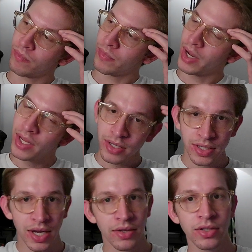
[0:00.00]
I guess
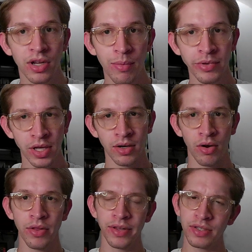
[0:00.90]
yeah. There's a couple that are
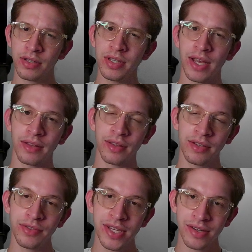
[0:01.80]
on there. They're still yeah. You
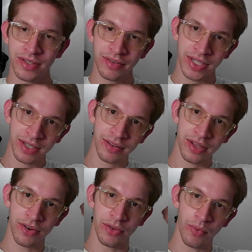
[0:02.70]
see, they're still technically
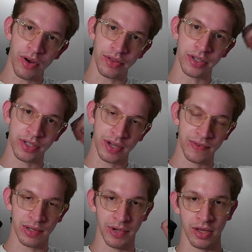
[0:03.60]
on the wall. They're just covered
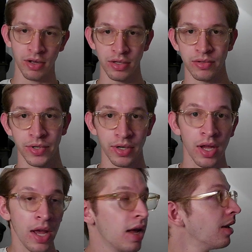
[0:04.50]
up by the college one.
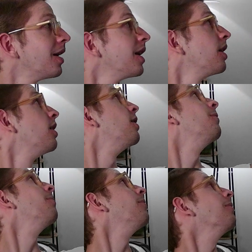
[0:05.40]
Like
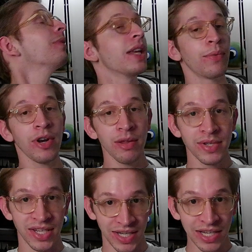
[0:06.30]
one of them is
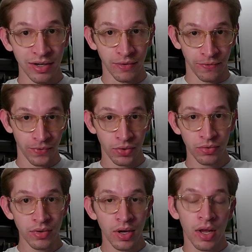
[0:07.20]
to eat enough
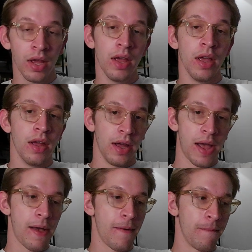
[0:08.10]
food.
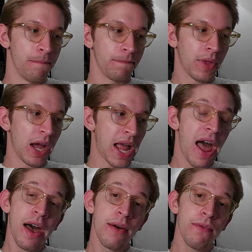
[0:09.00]
I
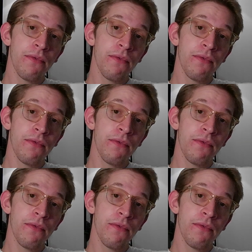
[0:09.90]
have